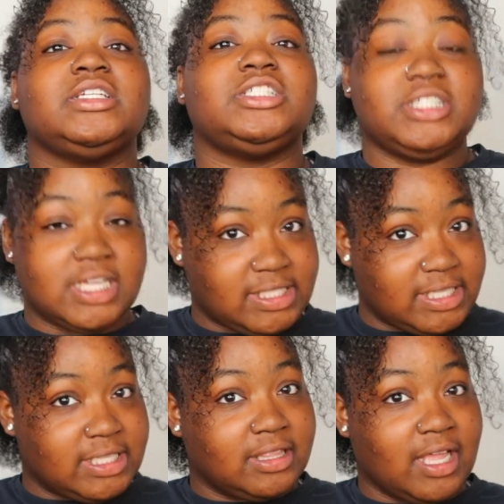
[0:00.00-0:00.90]
she
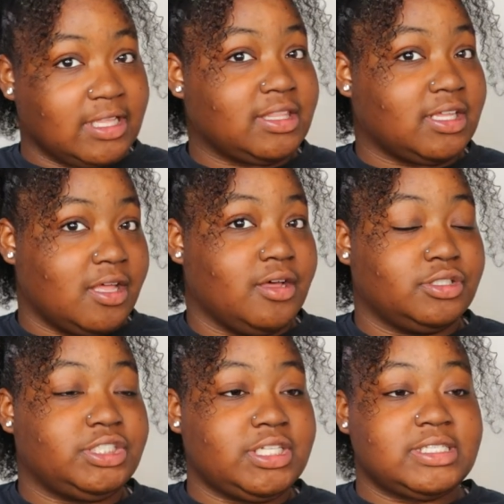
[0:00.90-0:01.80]
doesn't like the clothes.
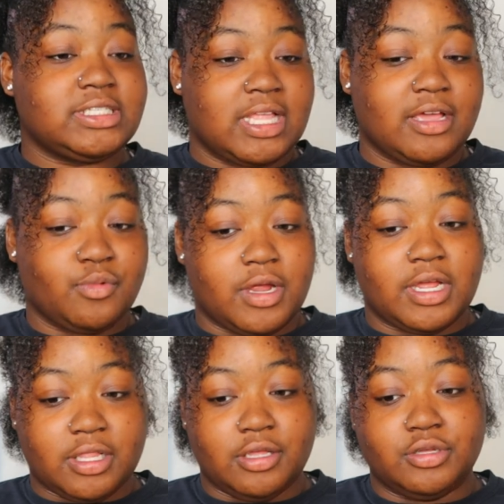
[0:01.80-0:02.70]
She doesn't like
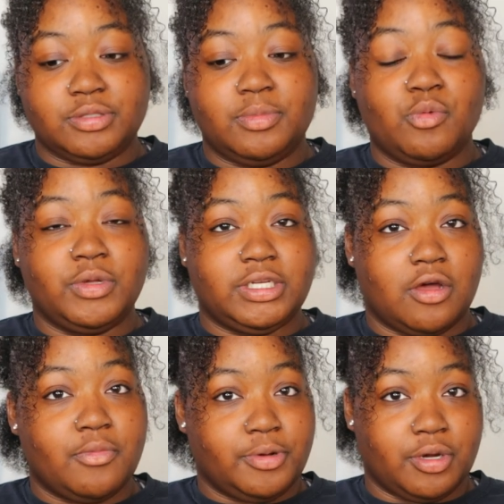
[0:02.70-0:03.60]
wearing clothes, but we
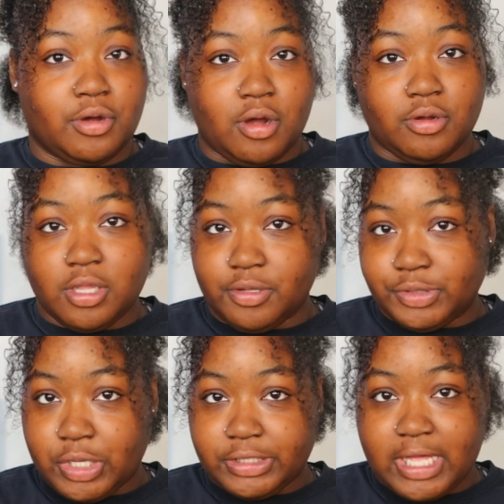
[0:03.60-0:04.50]
don't put her on
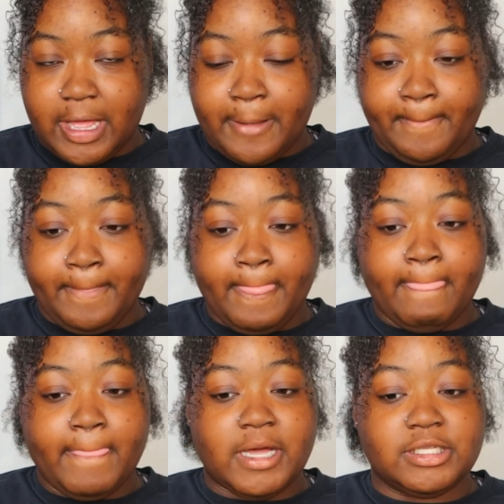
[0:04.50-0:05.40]
clothes all the time.
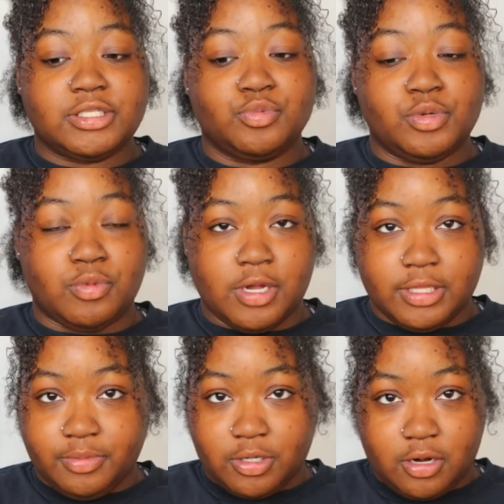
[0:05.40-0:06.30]
Honestly, we
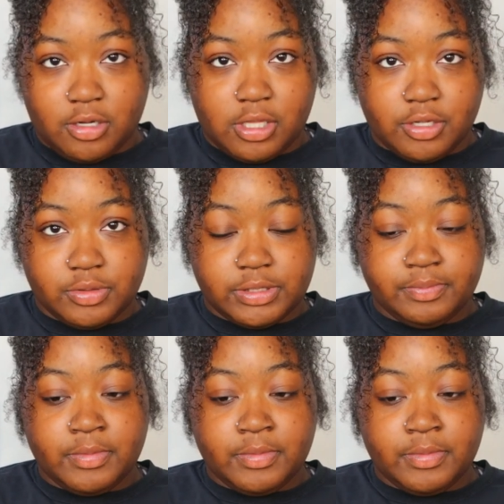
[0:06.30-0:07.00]
rarely put on clothes.